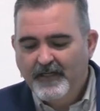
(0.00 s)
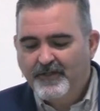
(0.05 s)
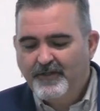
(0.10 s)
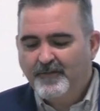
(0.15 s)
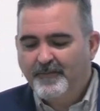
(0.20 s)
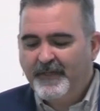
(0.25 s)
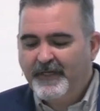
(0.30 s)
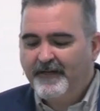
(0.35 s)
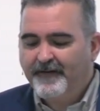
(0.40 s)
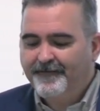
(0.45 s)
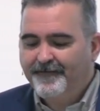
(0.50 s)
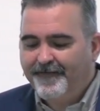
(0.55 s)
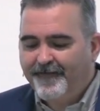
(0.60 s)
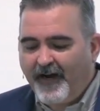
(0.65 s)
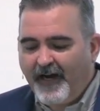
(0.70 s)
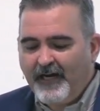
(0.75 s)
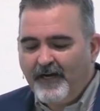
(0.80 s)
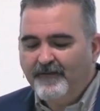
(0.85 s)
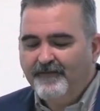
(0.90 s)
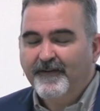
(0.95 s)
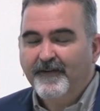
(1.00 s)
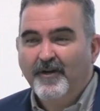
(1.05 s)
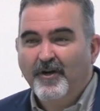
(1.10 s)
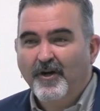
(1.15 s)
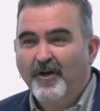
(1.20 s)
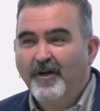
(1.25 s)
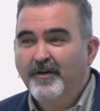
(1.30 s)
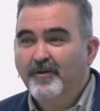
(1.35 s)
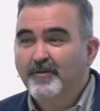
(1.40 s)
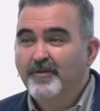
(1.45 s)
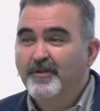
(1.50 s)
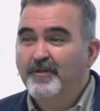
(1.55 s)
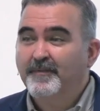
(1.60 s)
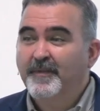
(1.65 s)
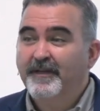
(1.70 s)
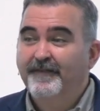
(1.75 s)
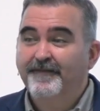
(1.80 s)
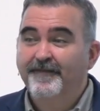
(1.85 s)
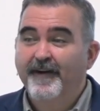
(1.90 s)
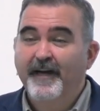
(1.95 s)
to be afraid of a god or to
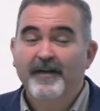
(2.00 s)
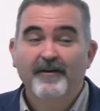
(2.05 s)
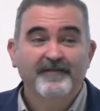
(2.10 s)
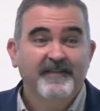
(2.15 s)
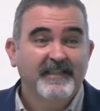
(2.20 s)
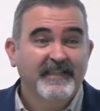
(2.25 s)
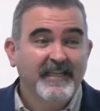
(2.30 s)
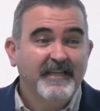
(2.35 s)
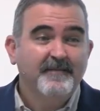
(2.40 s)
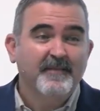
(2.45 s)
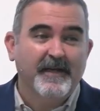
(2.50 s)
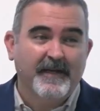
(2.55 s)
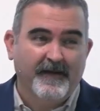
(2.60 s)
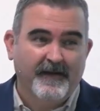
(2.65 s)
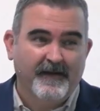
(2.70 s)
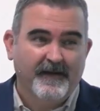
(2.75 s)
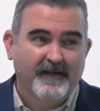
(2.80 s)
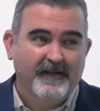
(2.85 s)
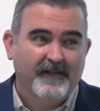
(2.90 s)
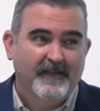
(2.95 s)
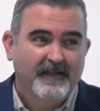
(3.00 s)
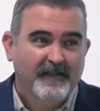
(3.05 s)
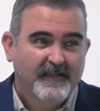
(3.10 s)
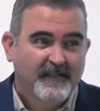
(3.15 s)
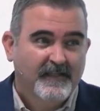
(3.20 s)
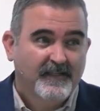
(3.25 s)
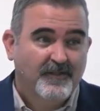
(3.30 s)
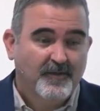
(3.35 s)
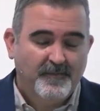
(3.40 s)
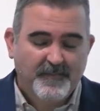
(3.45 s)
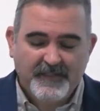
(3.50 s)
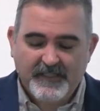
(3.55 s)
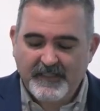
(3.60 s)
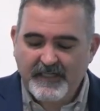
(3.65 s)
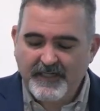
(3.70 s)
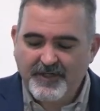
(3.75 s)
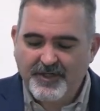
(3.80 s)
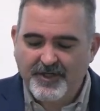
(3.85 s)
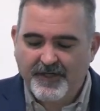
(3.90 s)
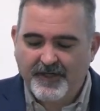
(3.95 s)
be afraid of a demon, a
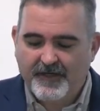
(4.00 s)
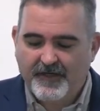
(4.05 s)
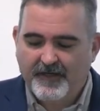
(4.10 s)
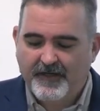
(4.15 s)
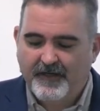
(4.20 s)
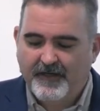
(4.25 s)
superstition.